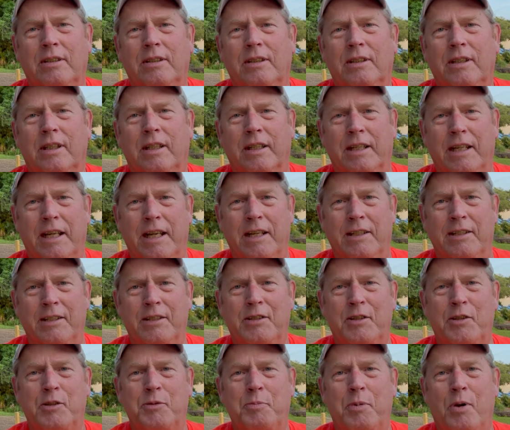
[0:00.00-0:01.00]
And again,
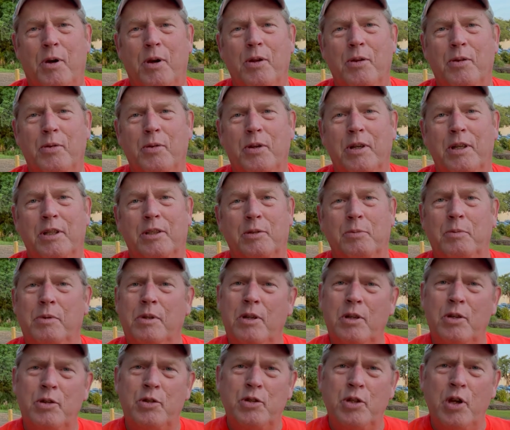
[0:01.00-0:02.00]
this is part 3. So
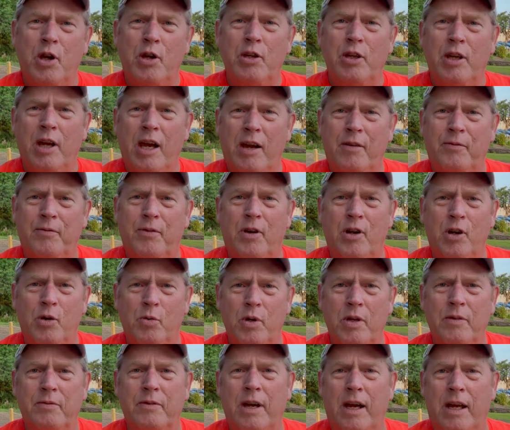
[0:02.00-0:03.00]
we're going to show you how far
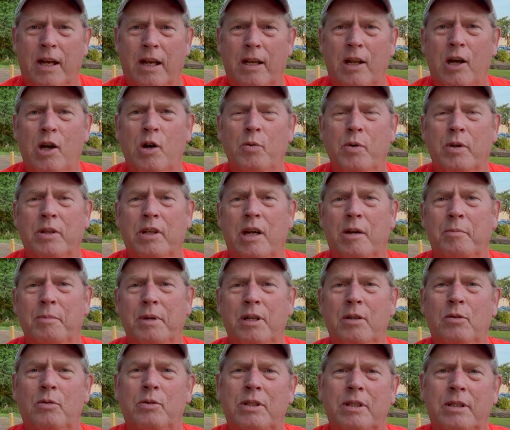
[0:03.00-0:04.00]
we've got along with our
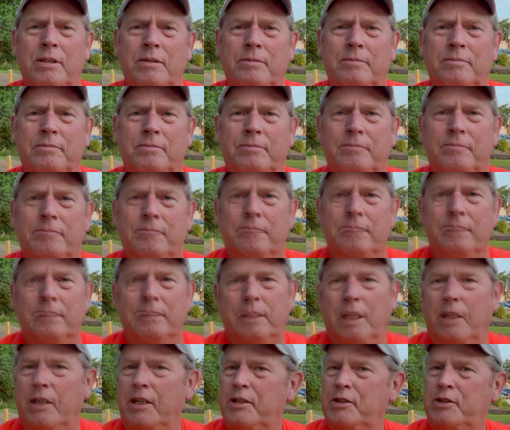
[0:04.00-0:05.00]
build.
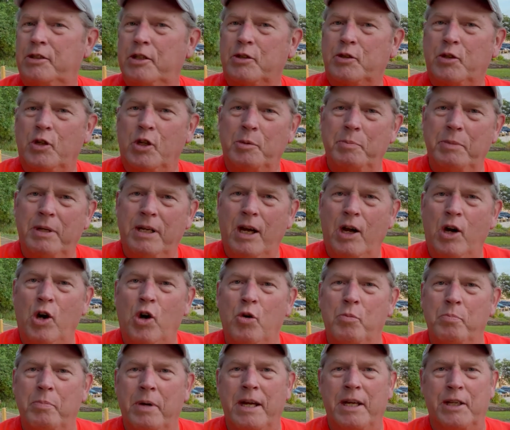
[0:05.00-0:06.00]
Now, this is just going to be a
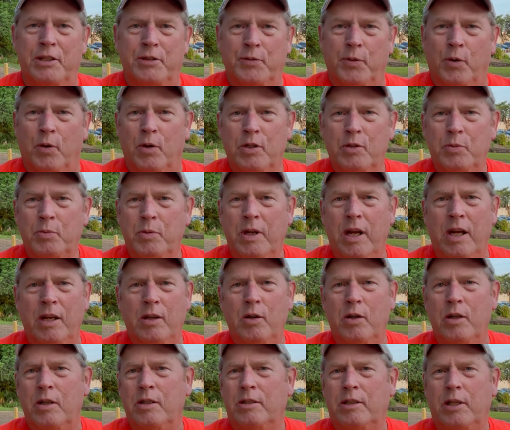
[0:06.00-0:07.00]
home base for us. We're not
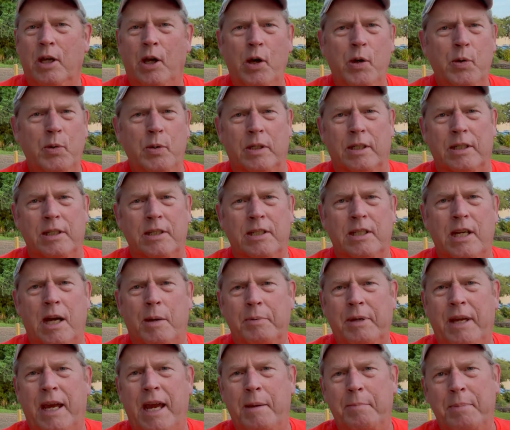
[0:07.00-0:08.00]
going to totally
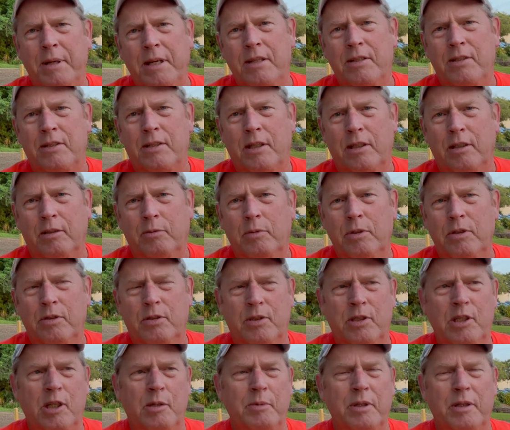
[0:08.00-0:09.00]
stop camping, so we'll
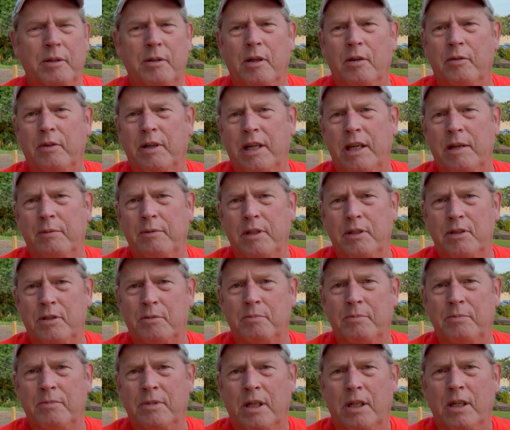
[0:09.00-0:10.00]
still be able to give you
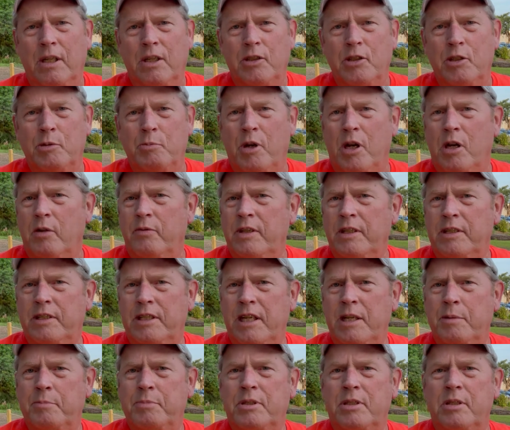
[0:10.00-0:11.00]
some RV
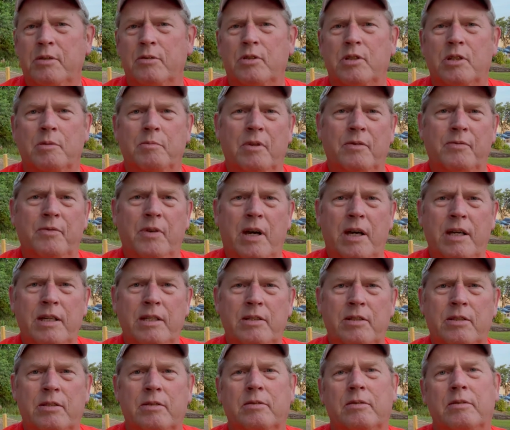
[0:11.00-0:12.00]
tips and some
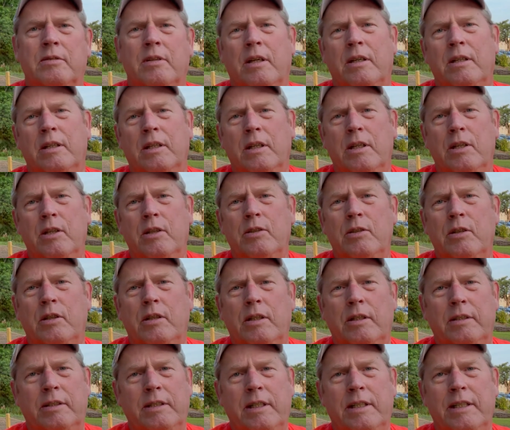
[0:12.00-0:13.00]
advice and
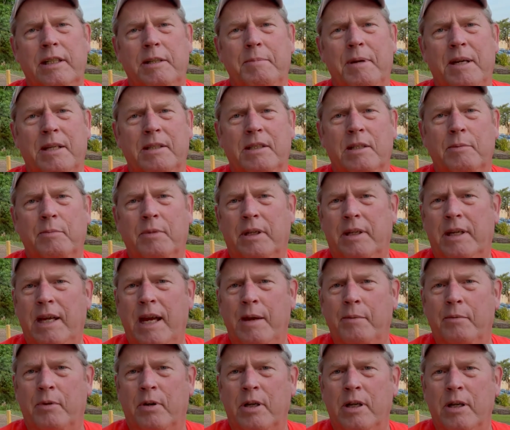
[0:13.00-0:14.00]
tell you about some of the
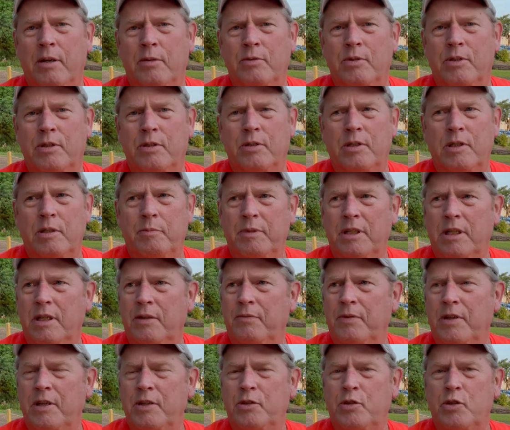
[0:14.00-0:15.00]
campgrounds and some of the
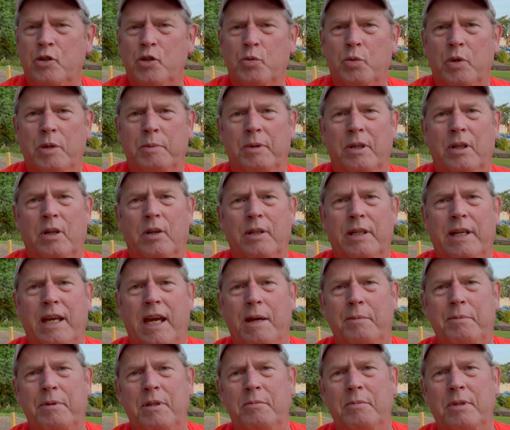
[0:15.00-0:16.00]
adventures we've been on
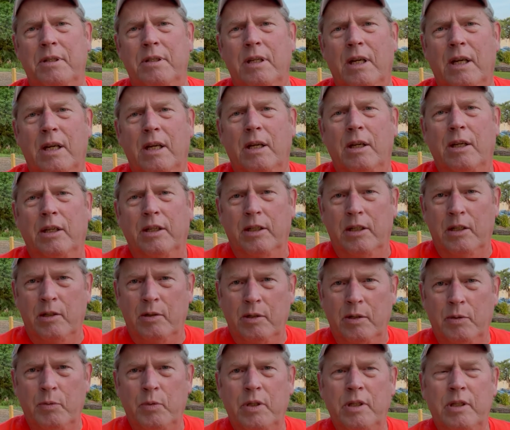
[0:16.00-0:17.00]
camping. But, you
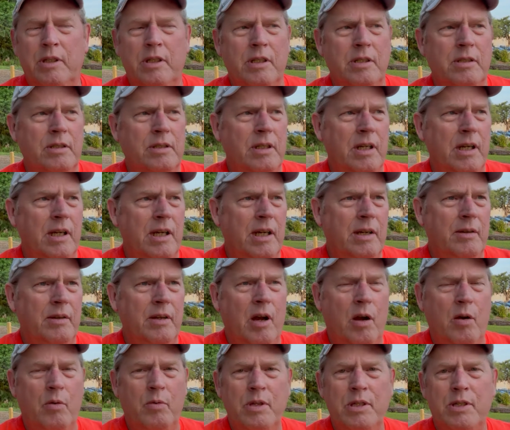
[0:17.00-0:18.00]
know, that we just
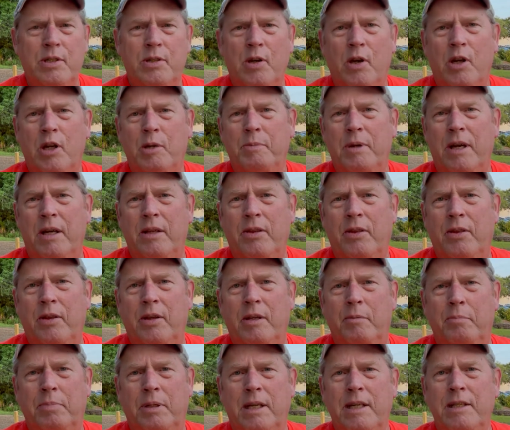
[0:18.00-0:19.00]
had always thought about
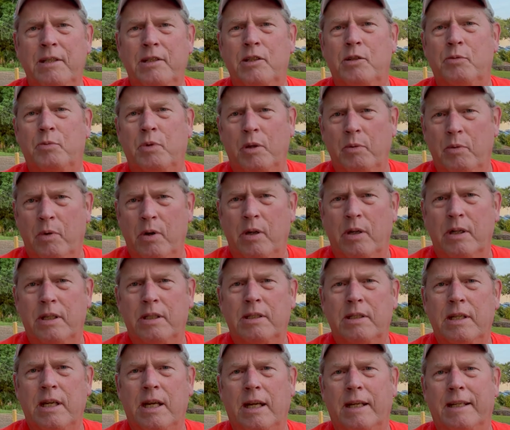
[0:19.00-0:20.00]
the places we wanted
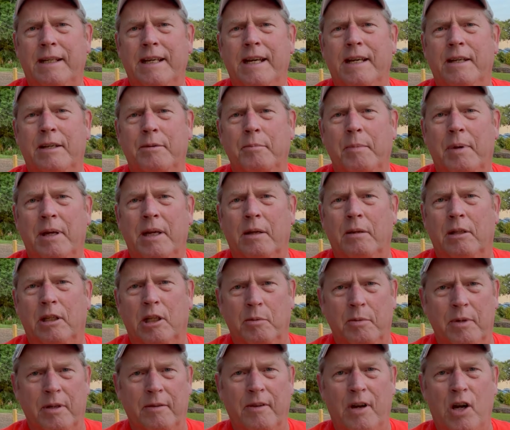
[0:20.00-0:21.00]
to settle down and make a
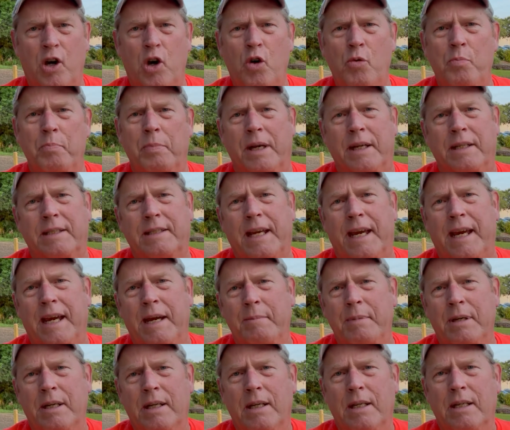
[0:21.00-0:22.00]
little bit of a home base
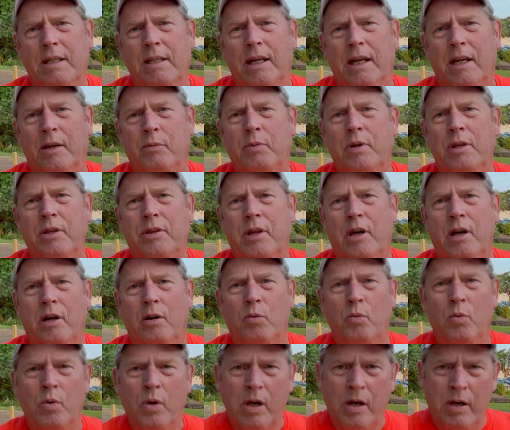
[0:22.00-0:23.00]
camp. And we
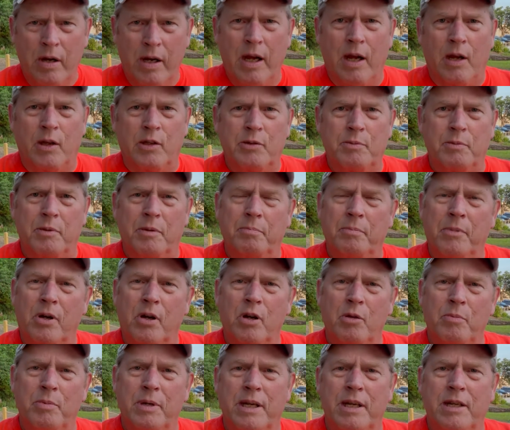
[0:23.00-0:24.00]
thought, where else but
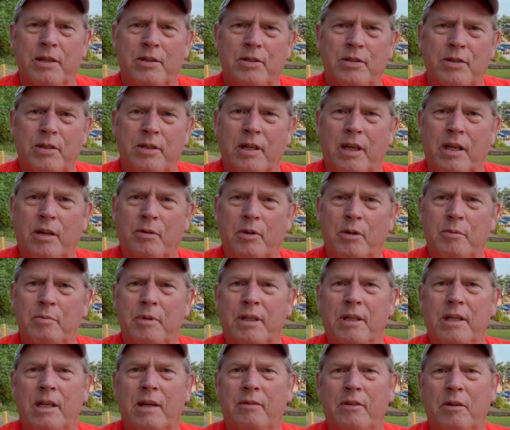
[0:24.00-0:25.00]
Myrtle Beach? You know, we've
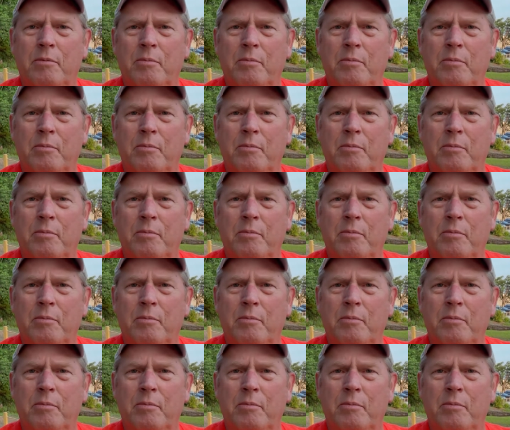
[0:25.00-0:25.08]
been coming to